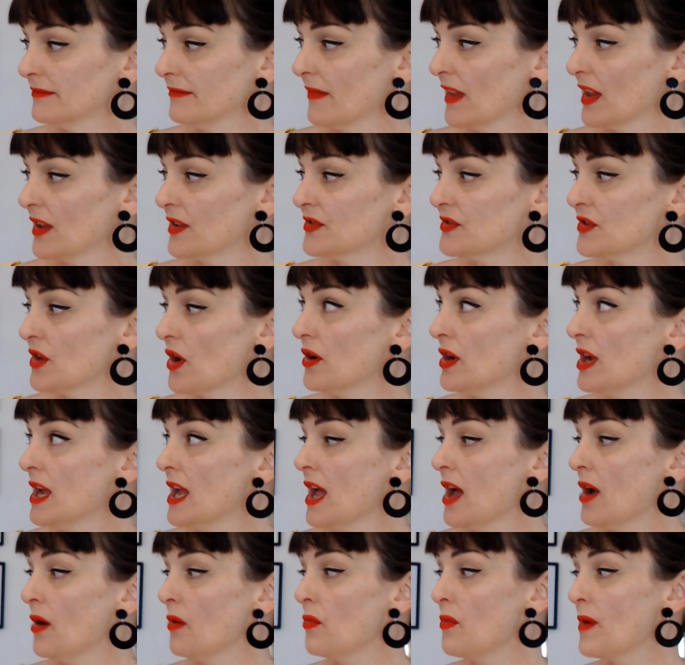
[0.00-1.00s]
So
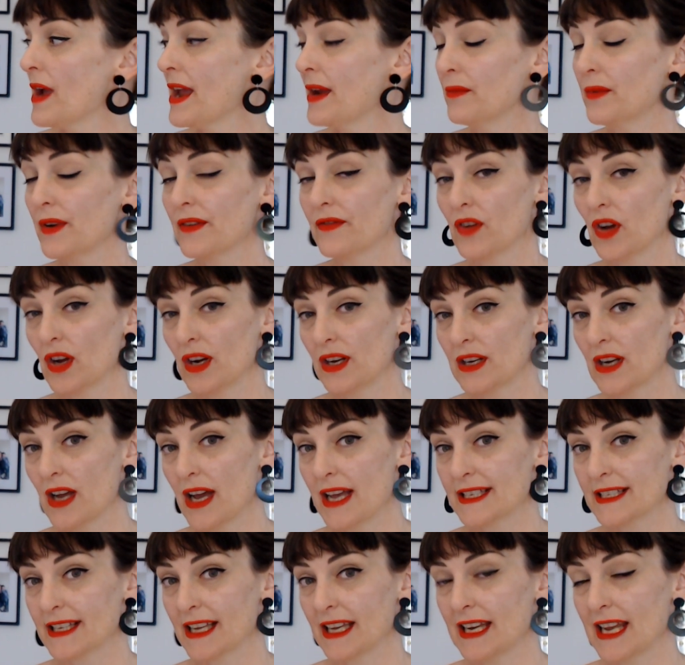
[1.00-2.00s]
when we've got a
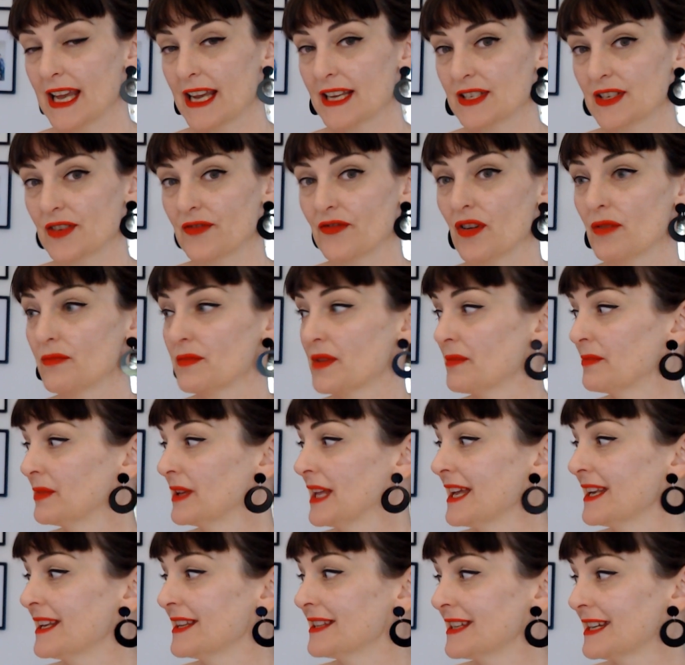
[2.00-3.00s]
nice connection from the
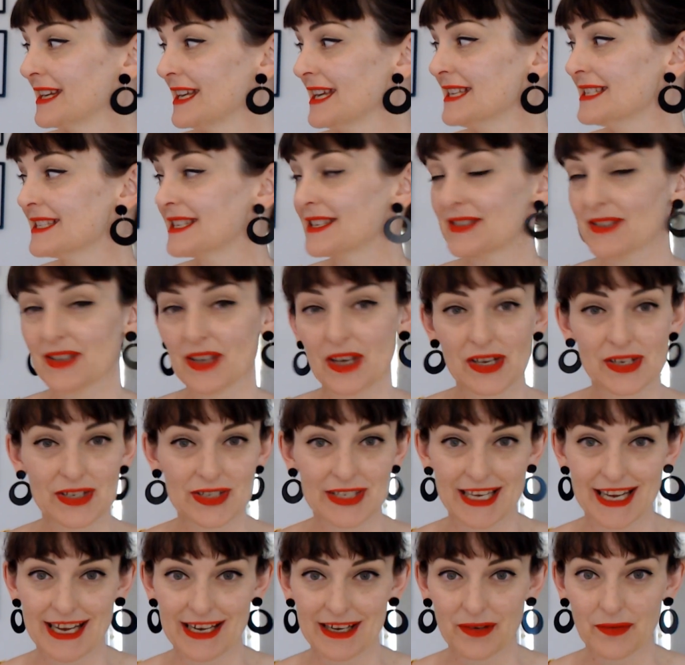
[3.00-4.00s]
planet that is
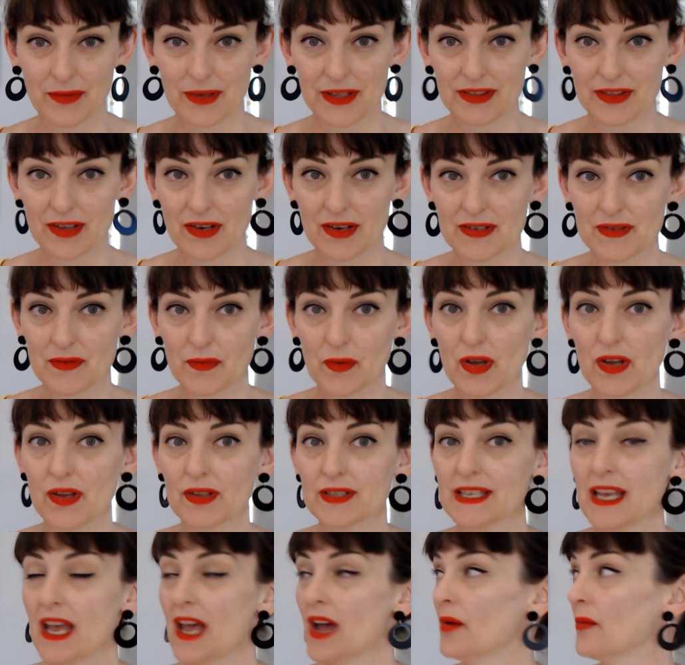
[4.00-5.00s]
associated with those
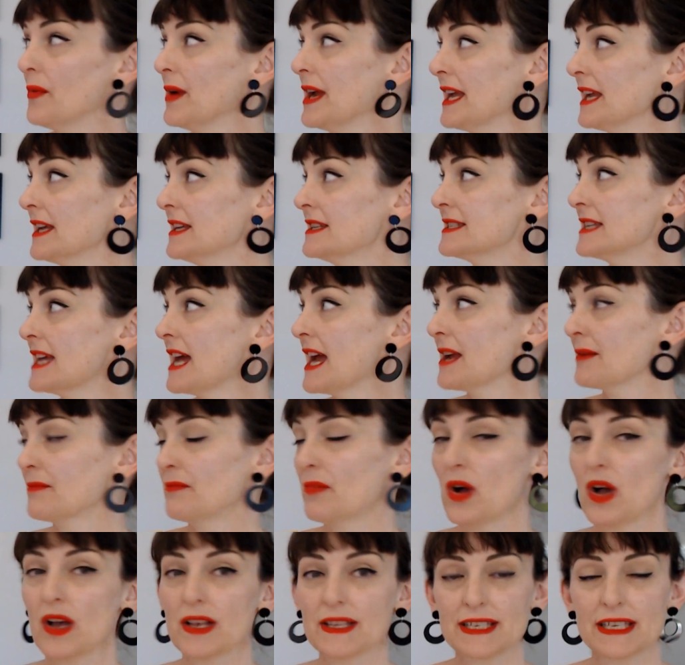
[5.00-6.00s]
words, we can take
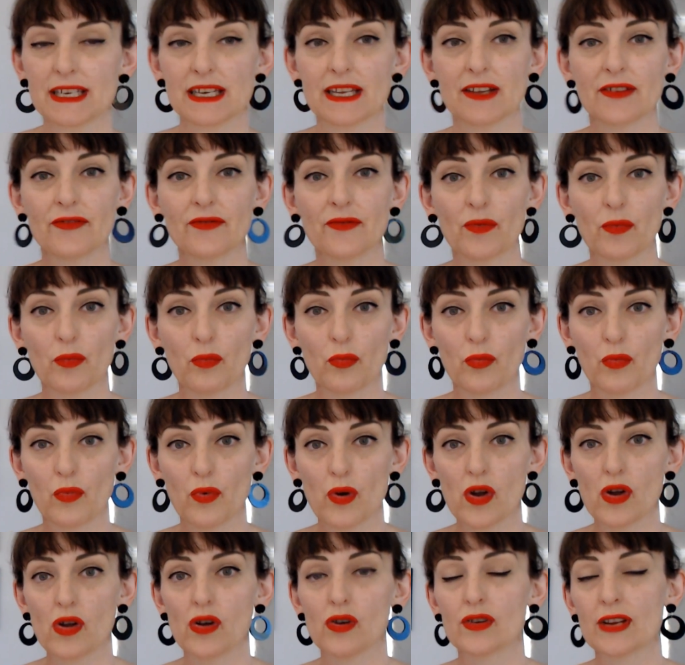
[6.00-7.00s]
positive
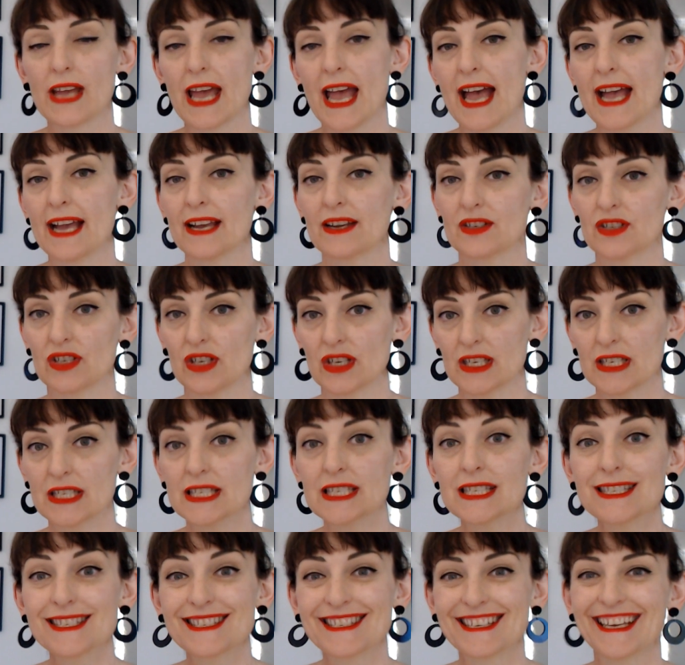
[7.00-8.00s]
world
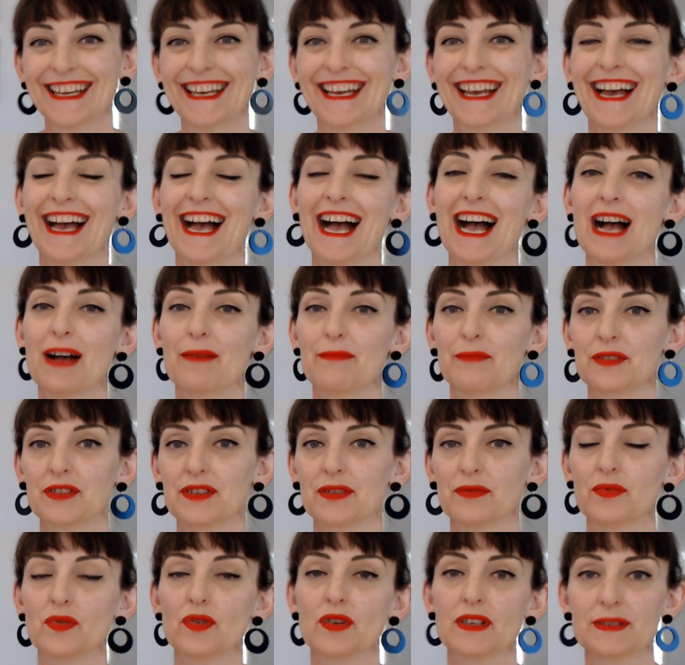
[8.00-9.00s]
actions
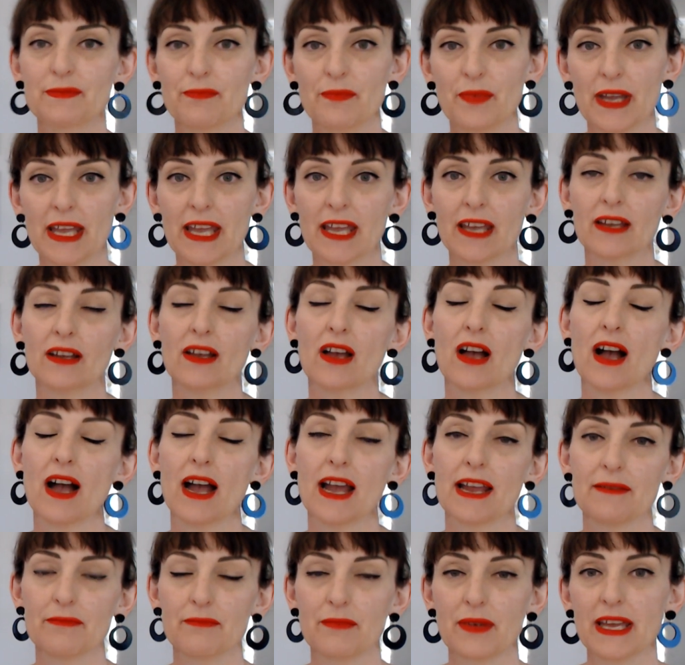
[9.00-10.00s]
towards being
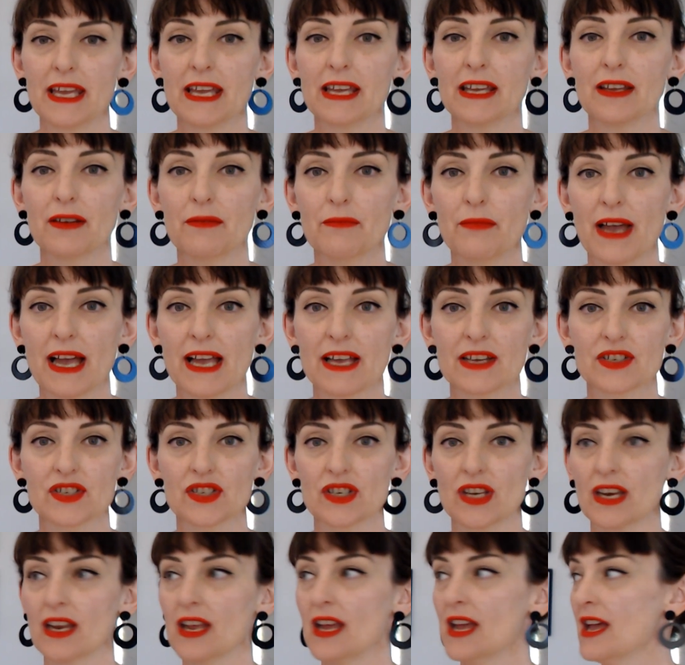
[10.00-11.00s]
kind, being
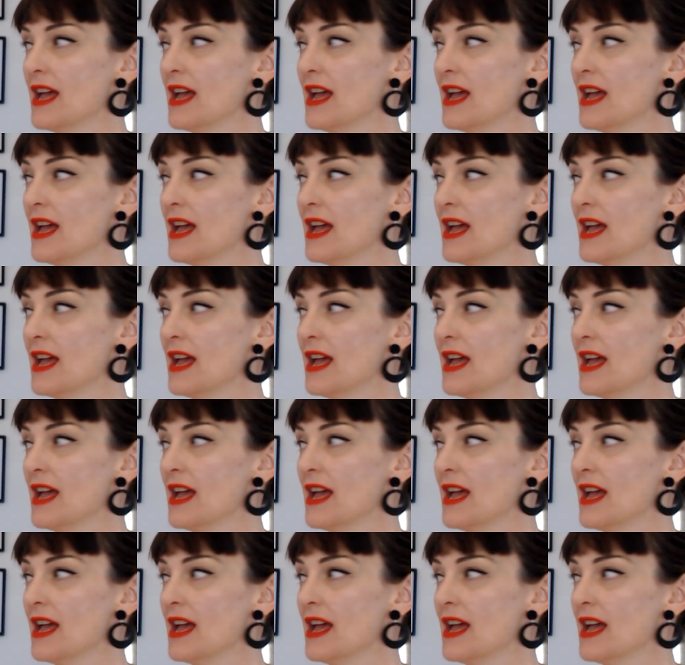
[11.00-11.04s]
compassionate.